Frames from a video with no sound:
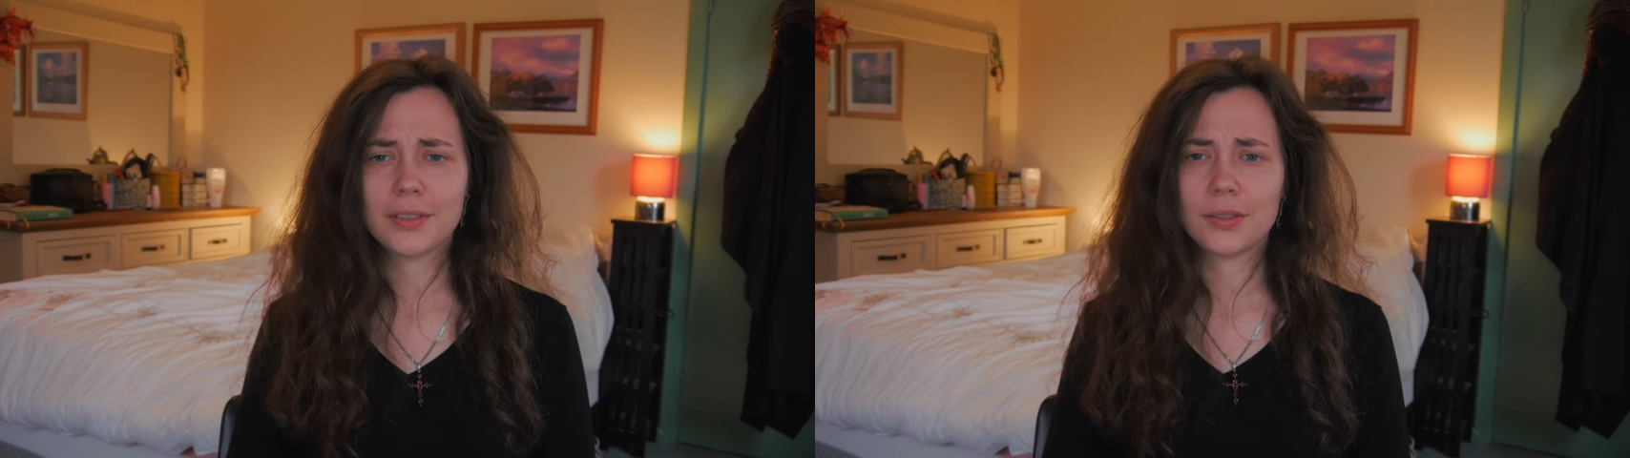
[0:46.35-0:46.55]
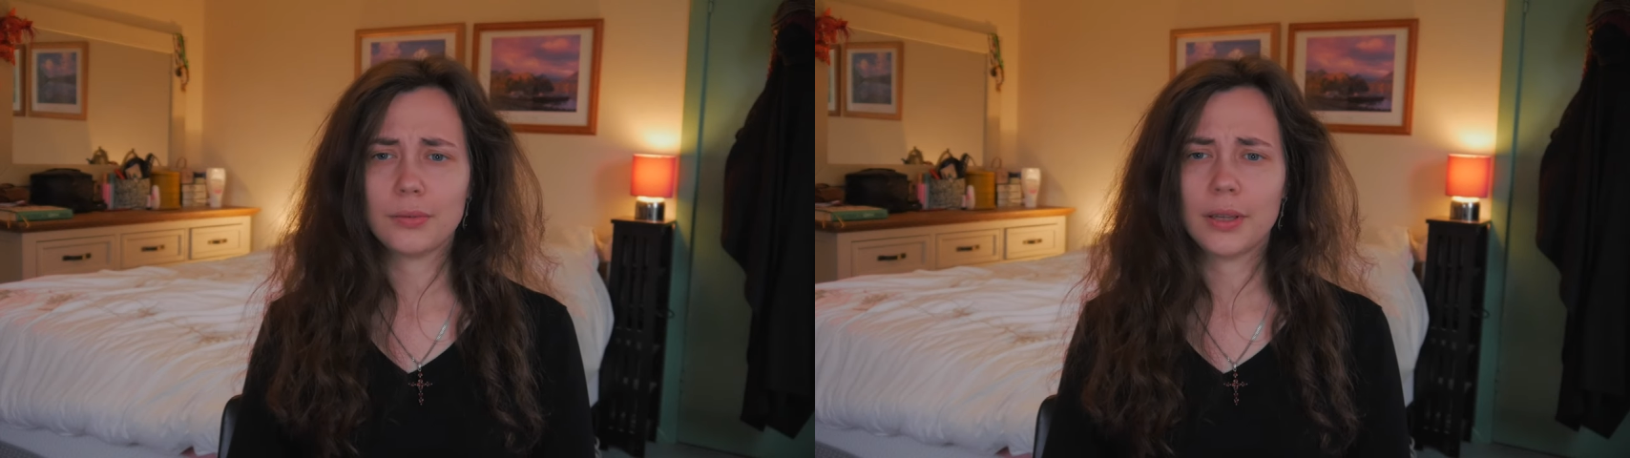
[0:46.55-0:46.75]

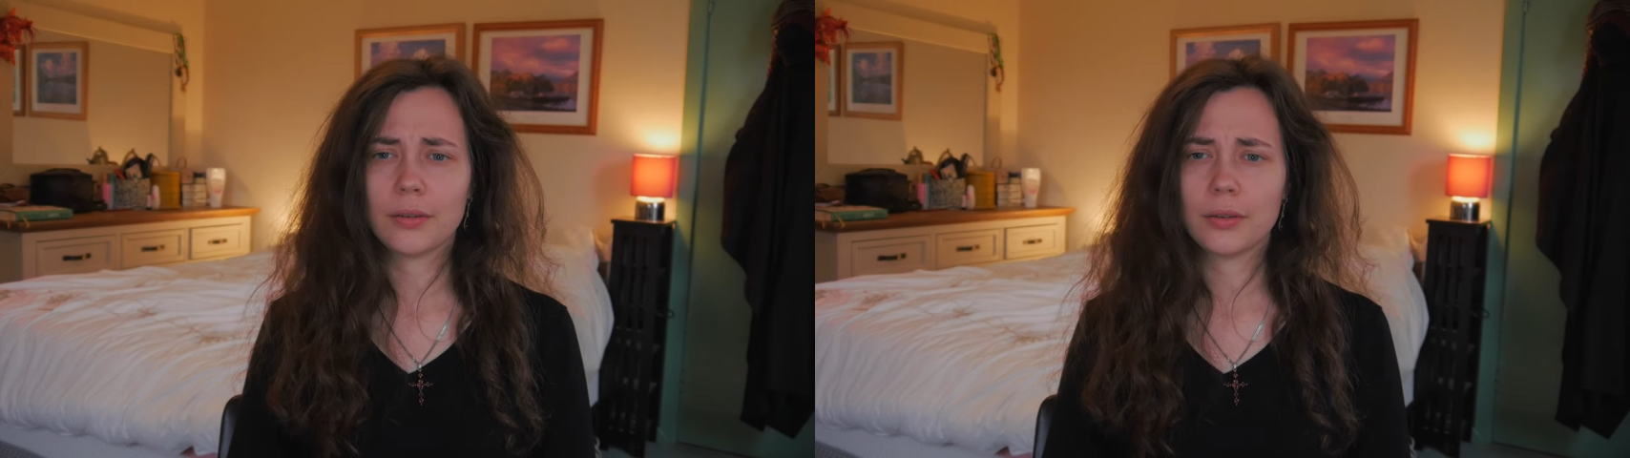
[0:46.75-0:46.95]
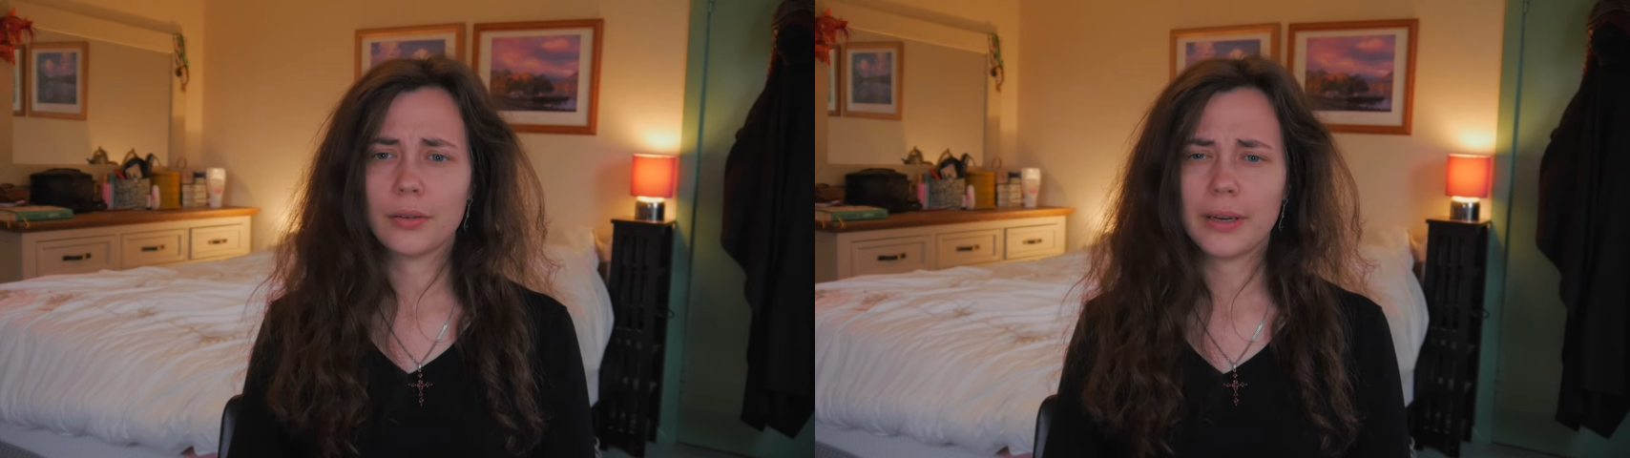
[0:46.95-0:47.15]
as to
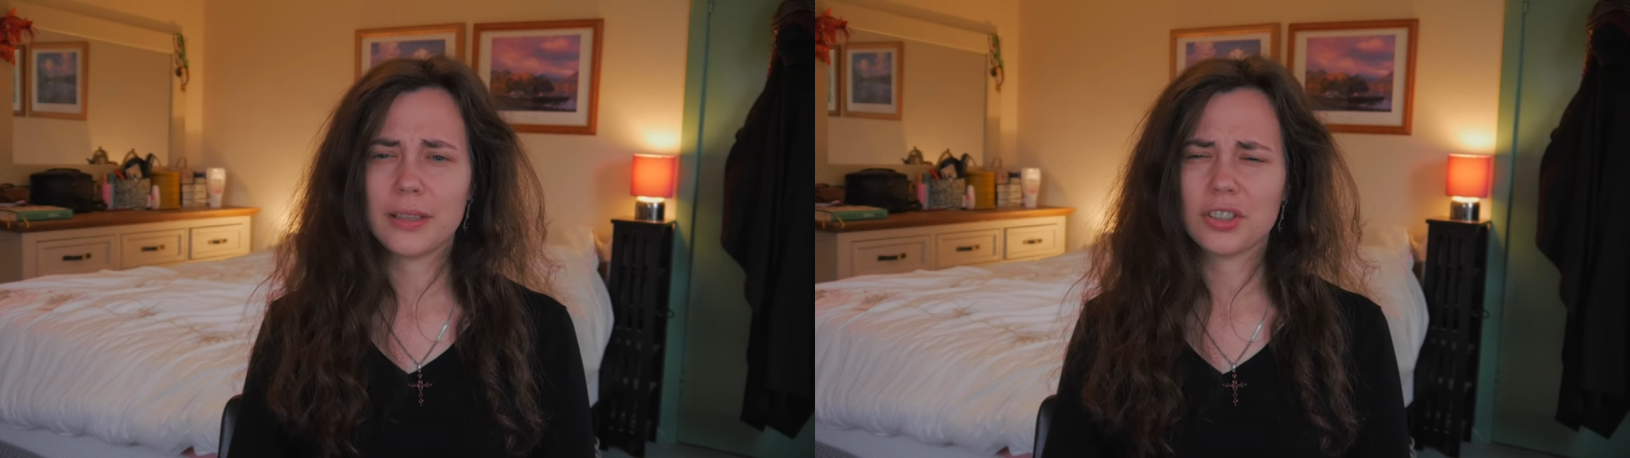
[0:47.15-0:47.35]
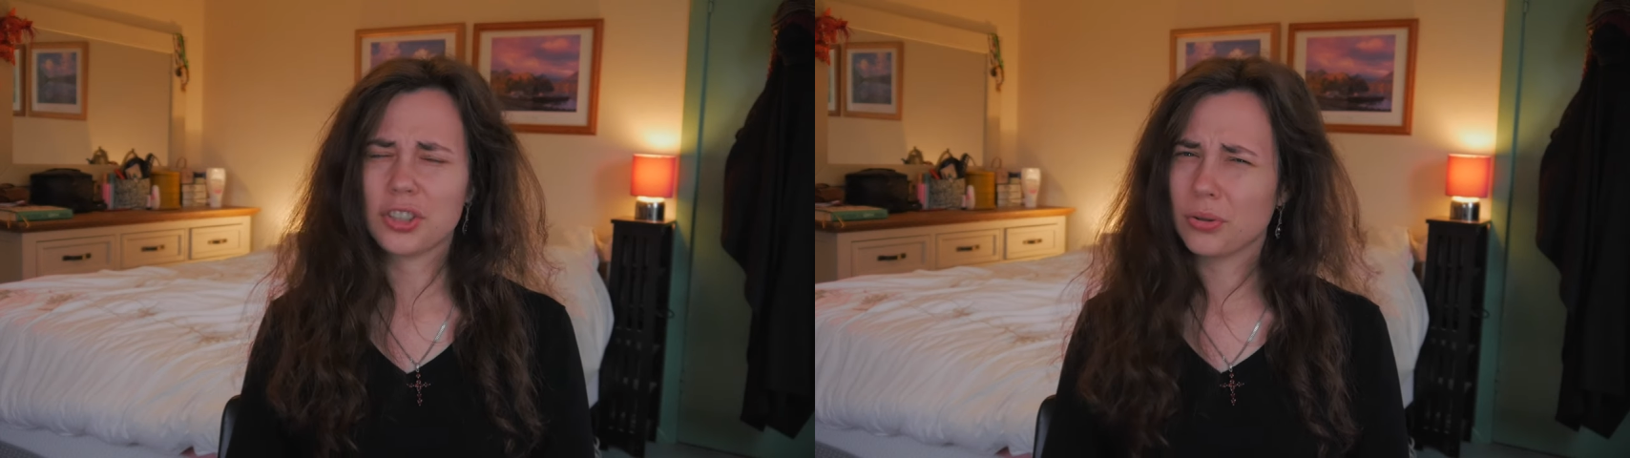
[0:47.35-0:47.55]
whether or not
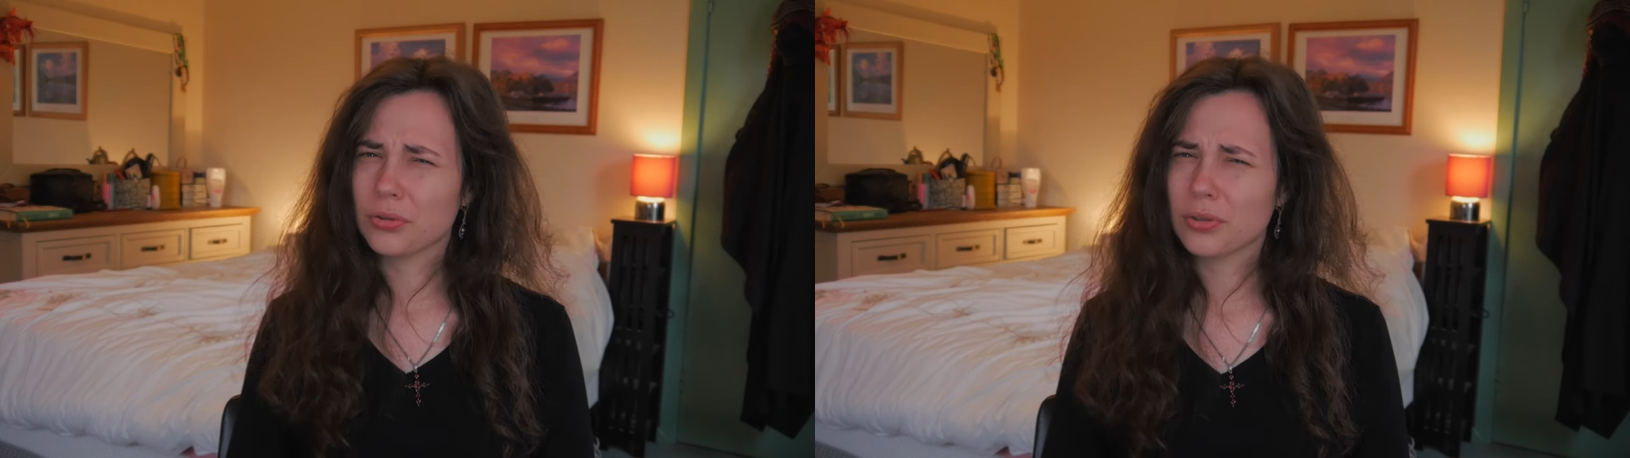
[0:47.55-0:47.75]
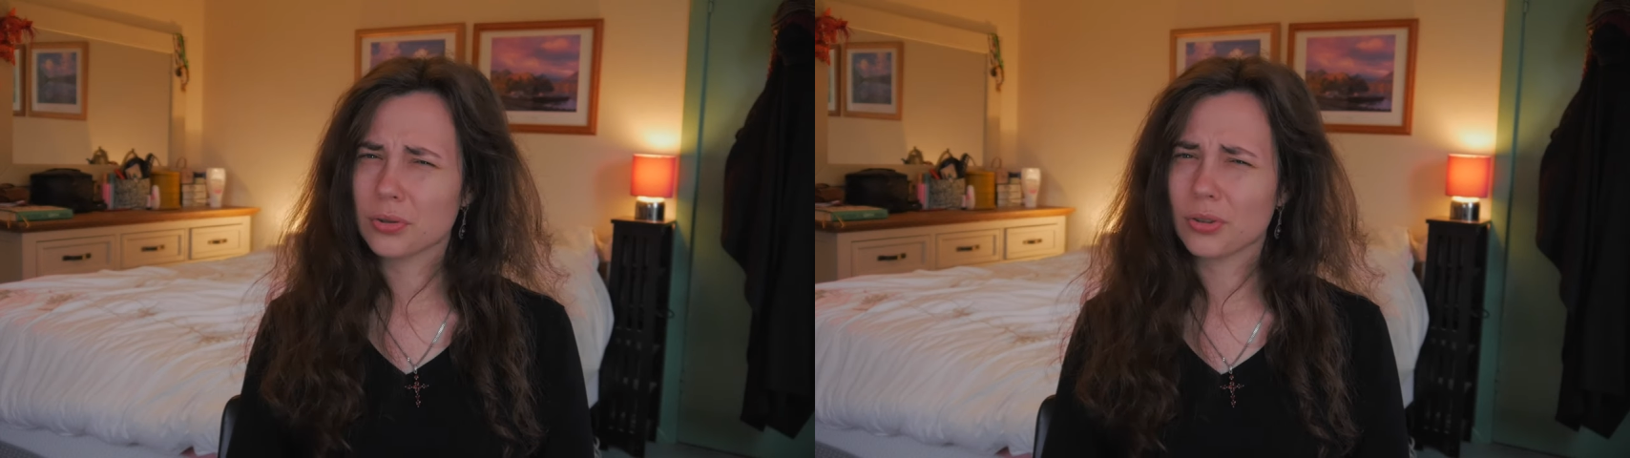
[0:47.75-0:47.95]
he's a
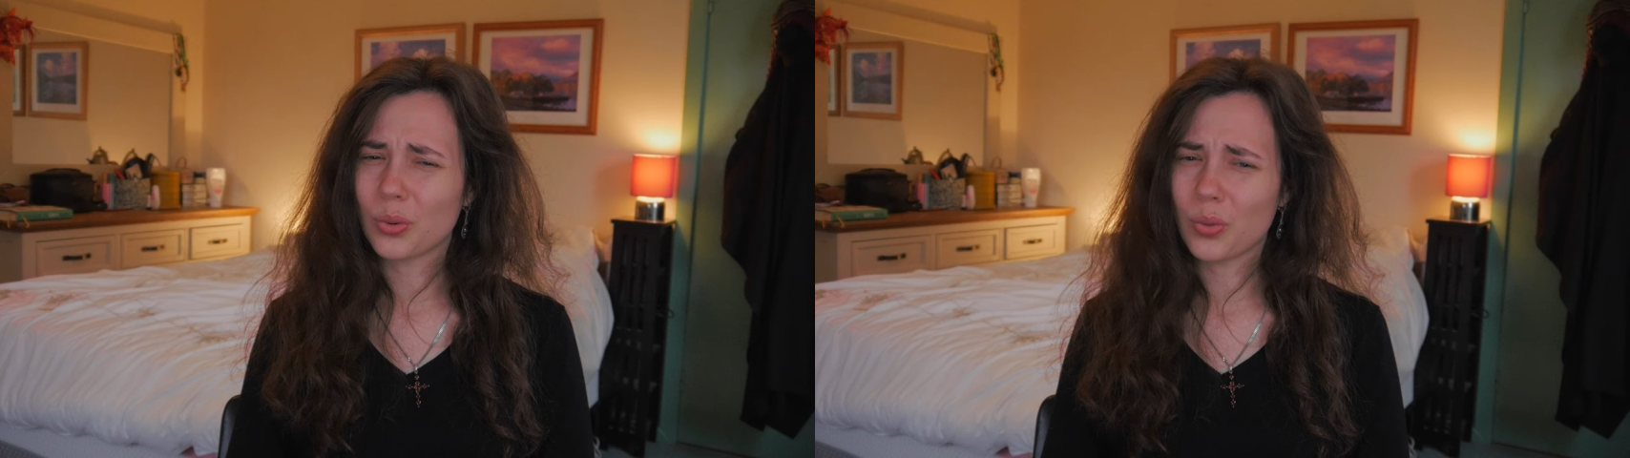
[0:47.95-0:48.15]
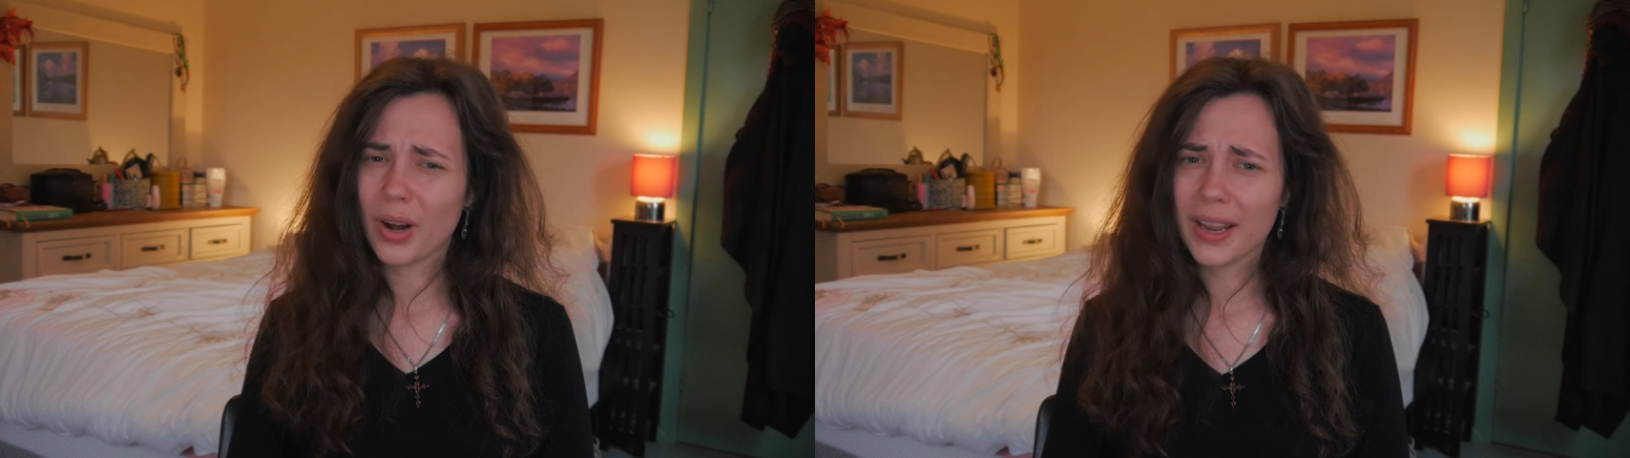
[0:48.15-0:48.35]
children's or
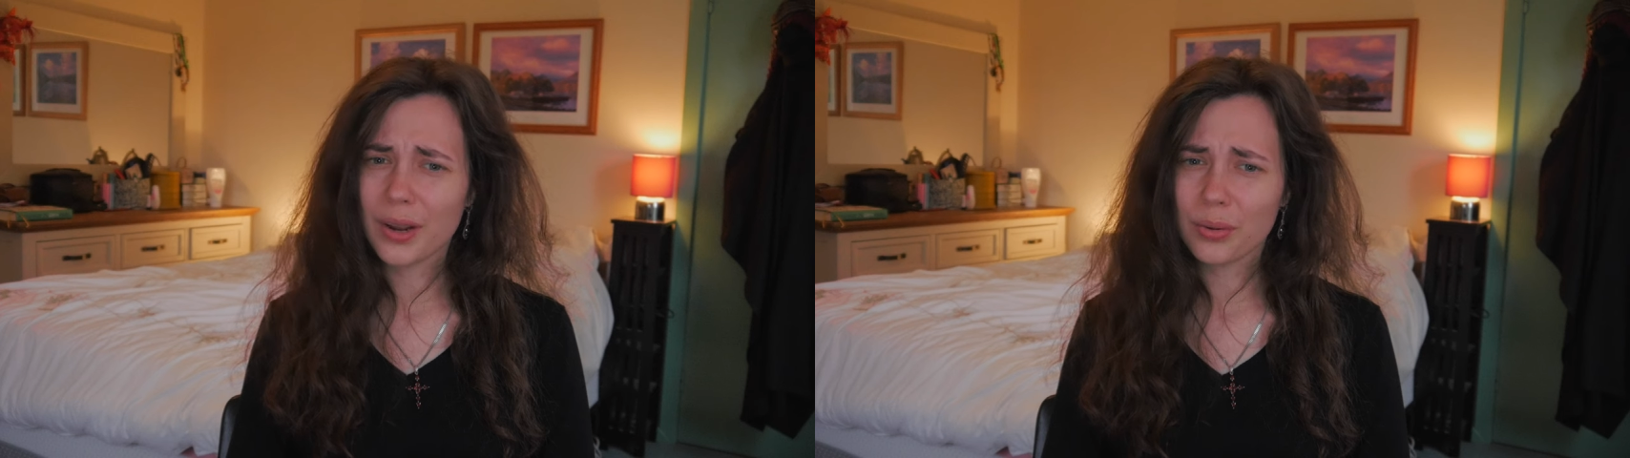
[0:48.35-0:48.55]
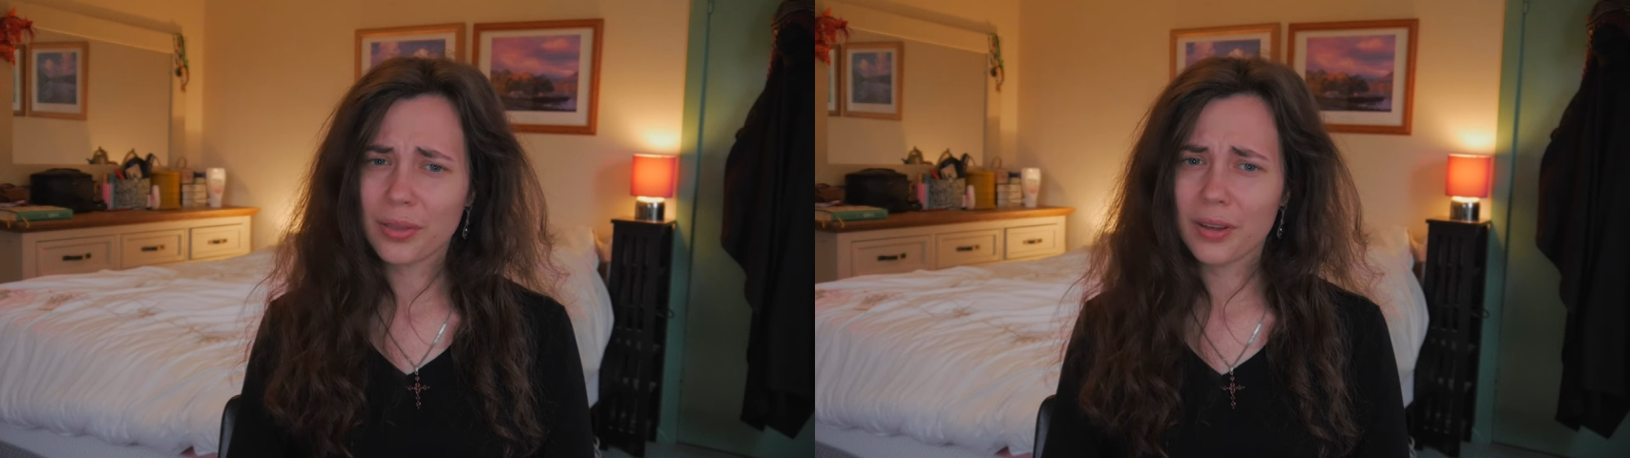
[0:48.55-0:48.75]
a
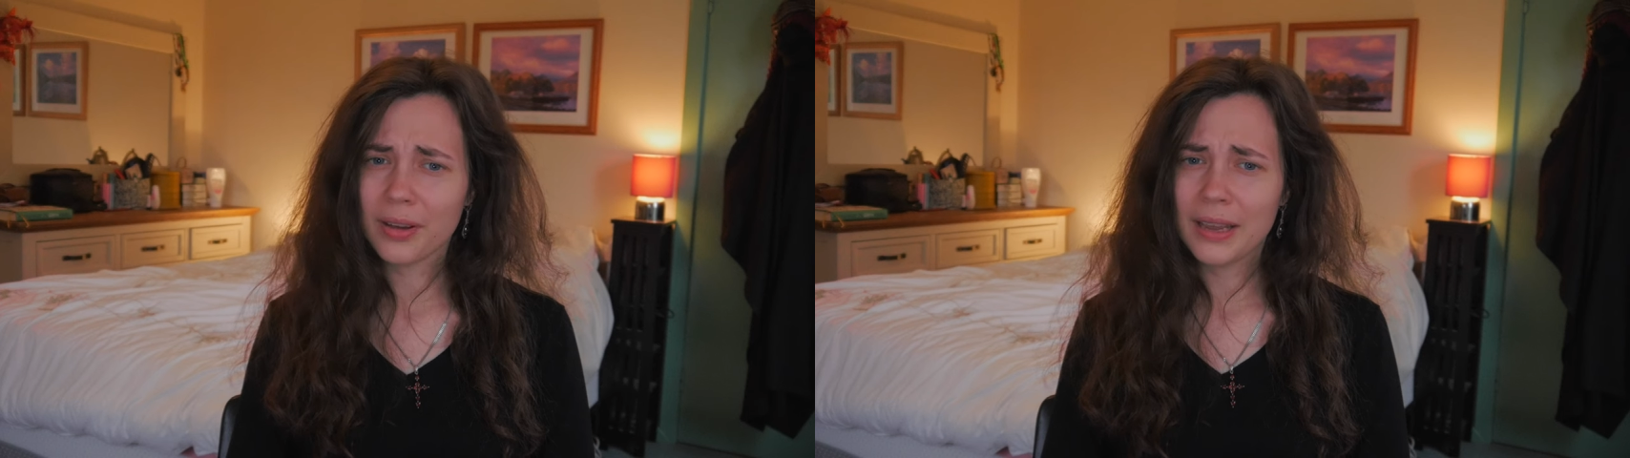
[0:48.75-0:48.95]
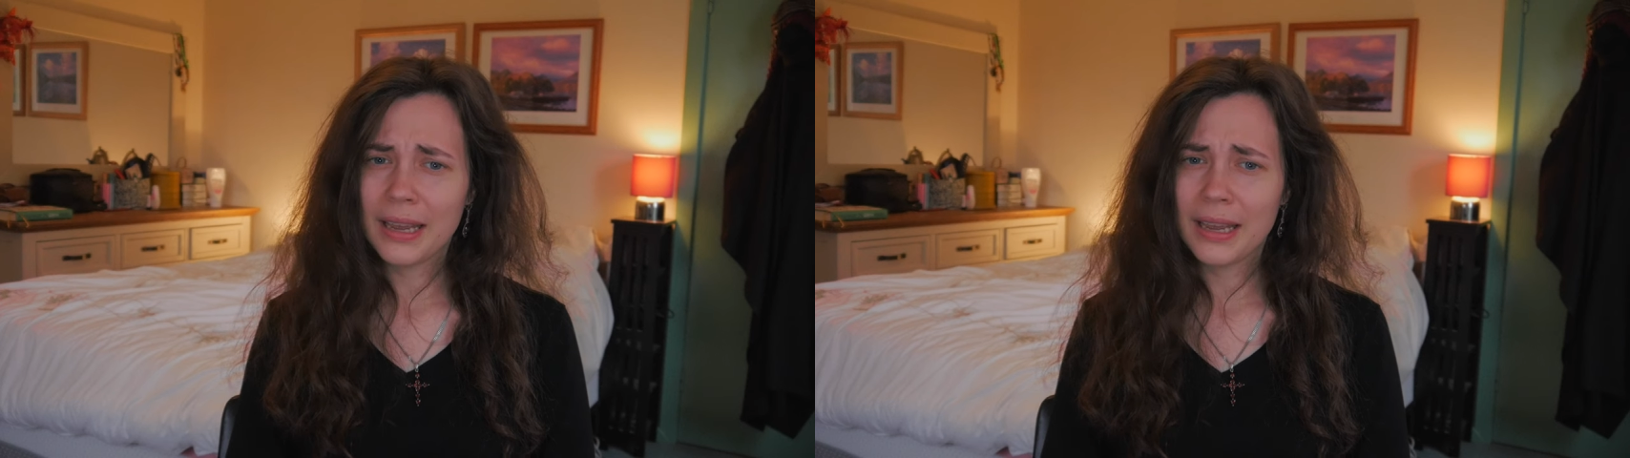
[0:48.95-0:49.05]
YA author,